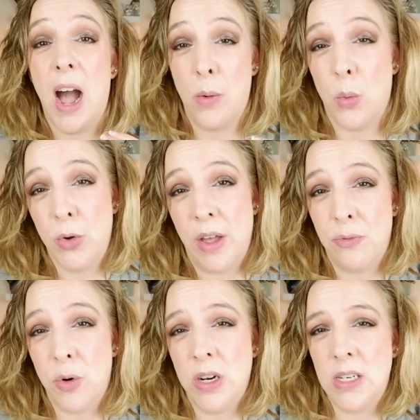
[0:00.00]
I wore
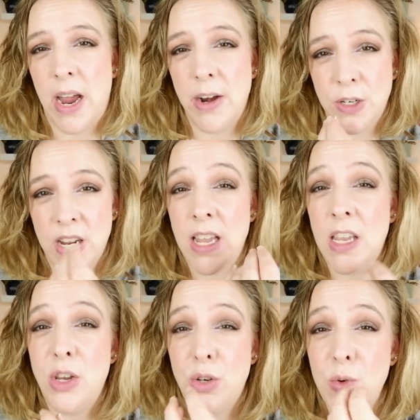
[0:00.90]
that for an entire day,
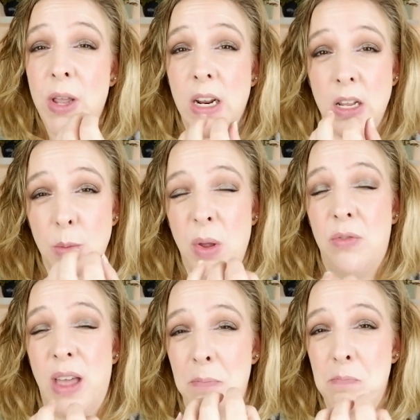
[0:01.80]
and you do get a little bit
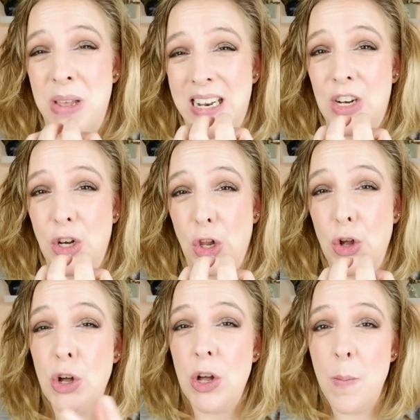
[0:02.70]
of that bitten
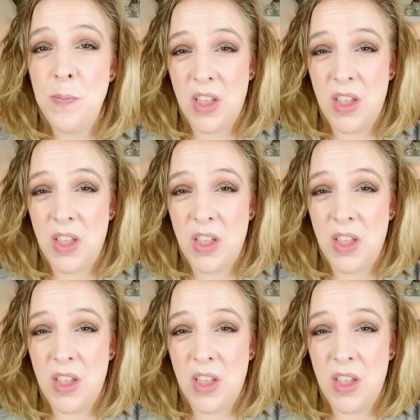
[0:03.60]
look